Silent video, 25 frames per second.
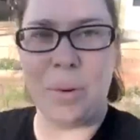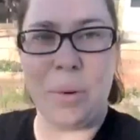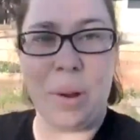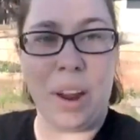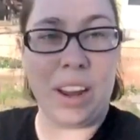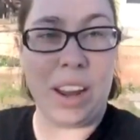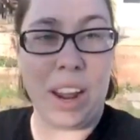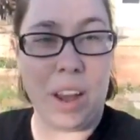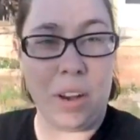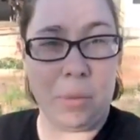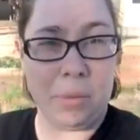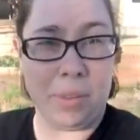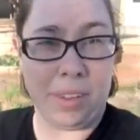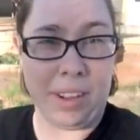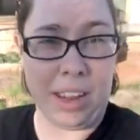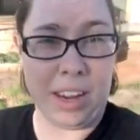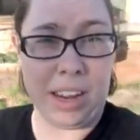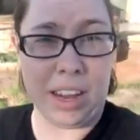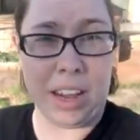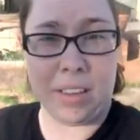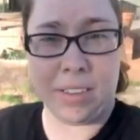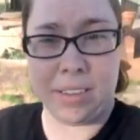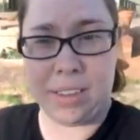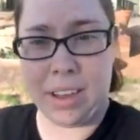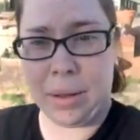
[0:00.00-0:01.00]
So right now I'm
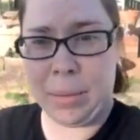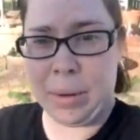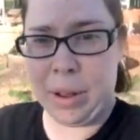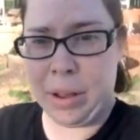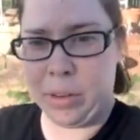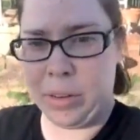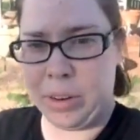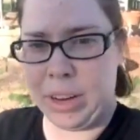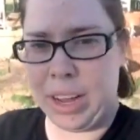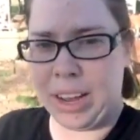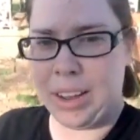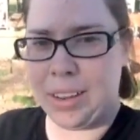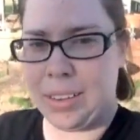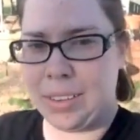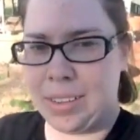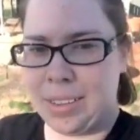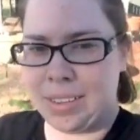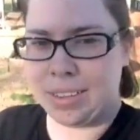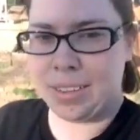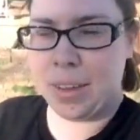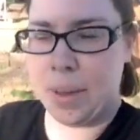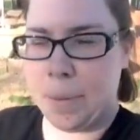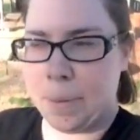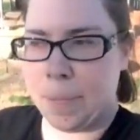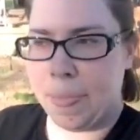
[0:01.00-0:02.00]
standing outside my own
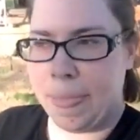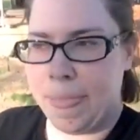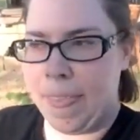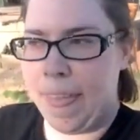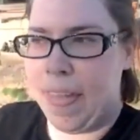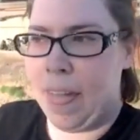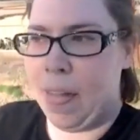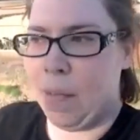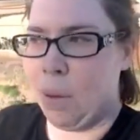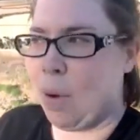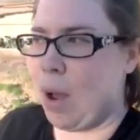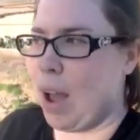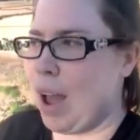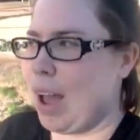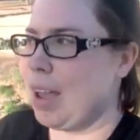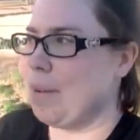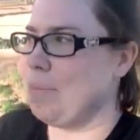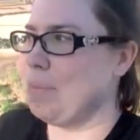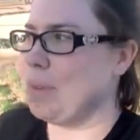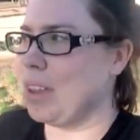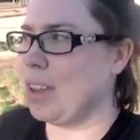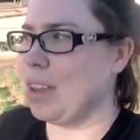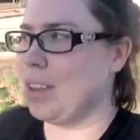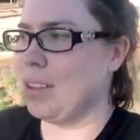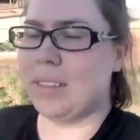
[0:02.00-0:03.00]
house.
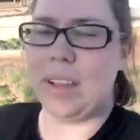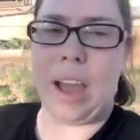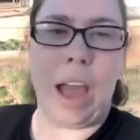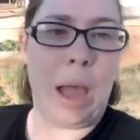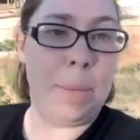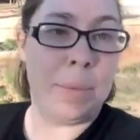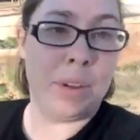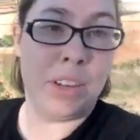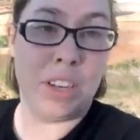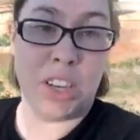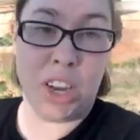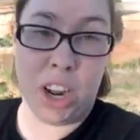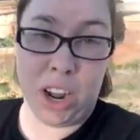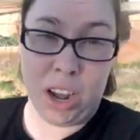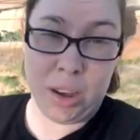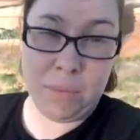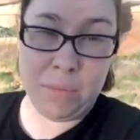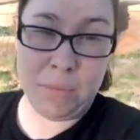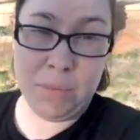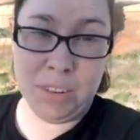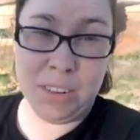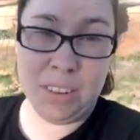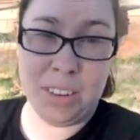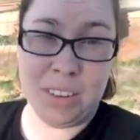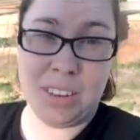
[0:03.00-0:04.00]
Why? Because I'm a
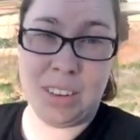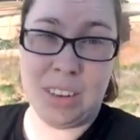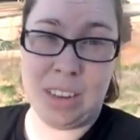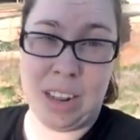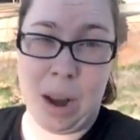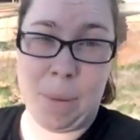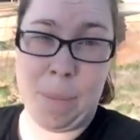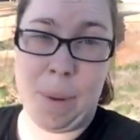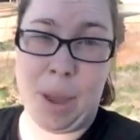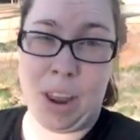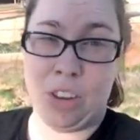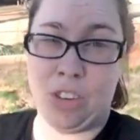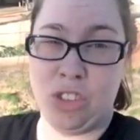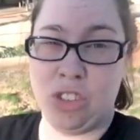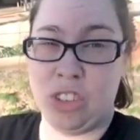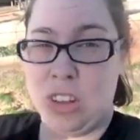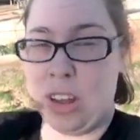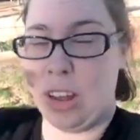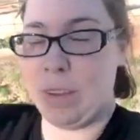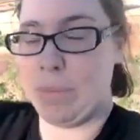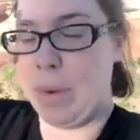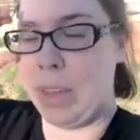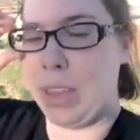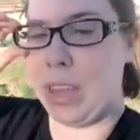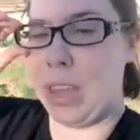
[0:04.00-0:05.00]
dumb and I managed
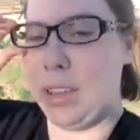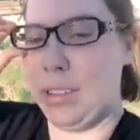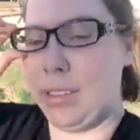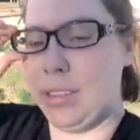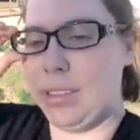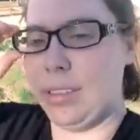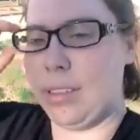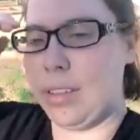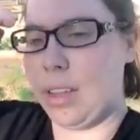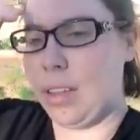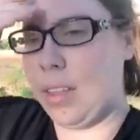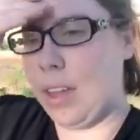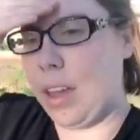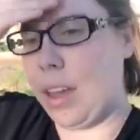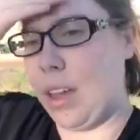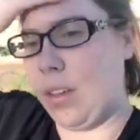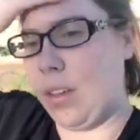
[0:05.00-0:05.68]
to lock my keys inside the